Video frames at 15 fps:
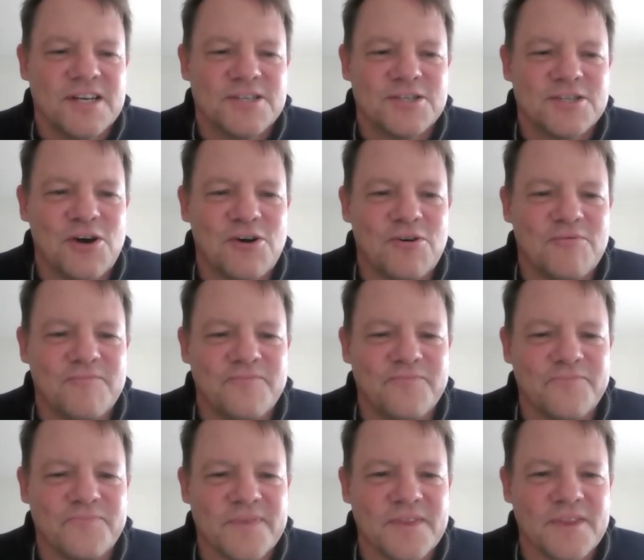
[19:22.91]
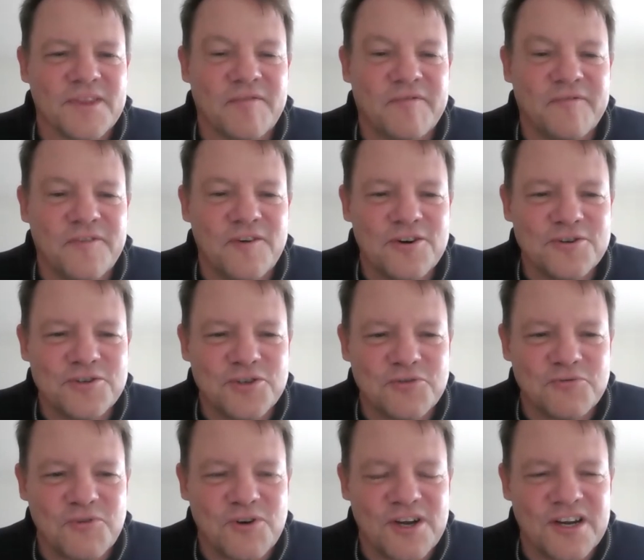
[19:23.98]
So the
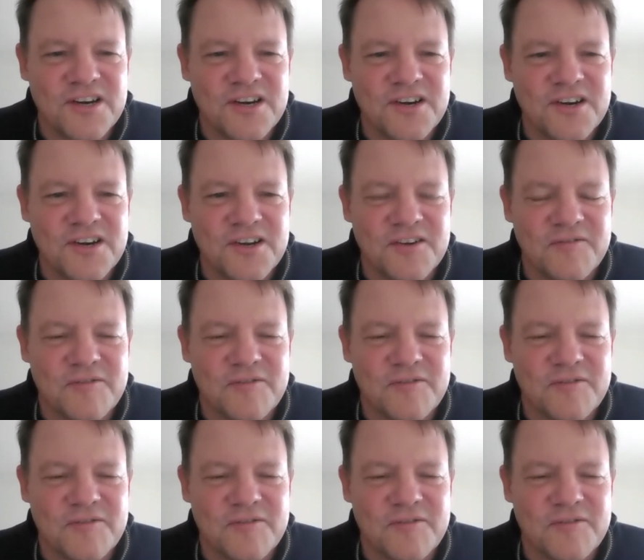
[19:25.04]
first one,